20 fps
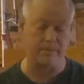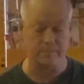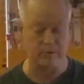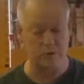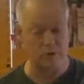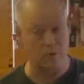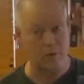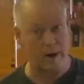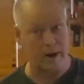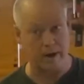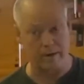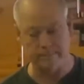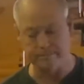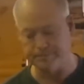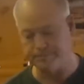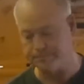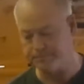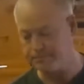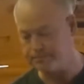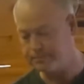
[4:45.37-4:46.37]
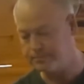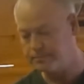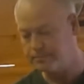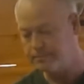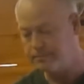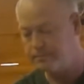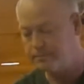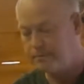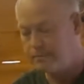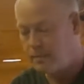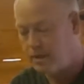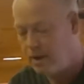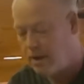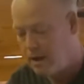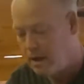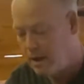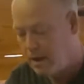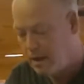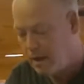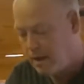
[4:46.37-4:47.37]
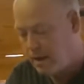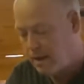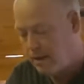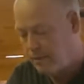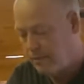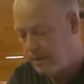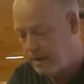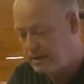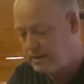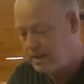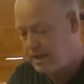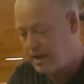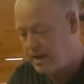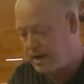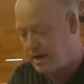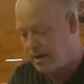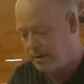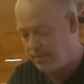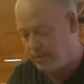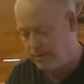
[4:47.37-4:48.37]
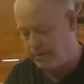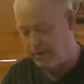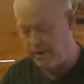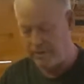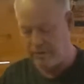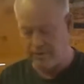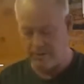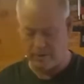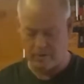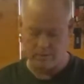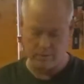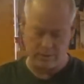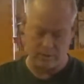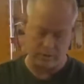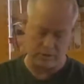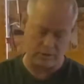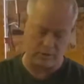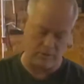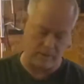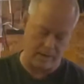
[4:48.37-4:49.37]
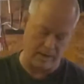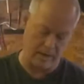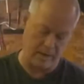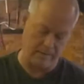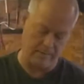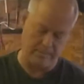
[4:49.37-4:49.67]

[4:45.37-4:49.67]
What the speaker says: square. And the reason I cut them 3 3/4 square